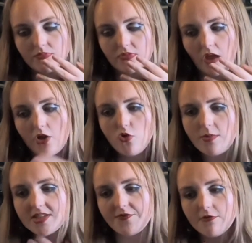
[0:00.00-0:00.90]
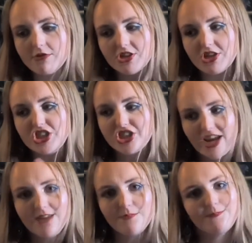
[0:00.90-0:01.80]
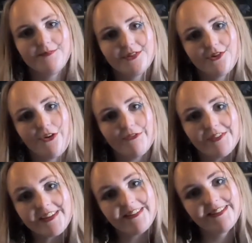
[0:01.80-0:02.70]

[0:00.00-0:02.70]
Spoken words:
I always feel ashamed of it.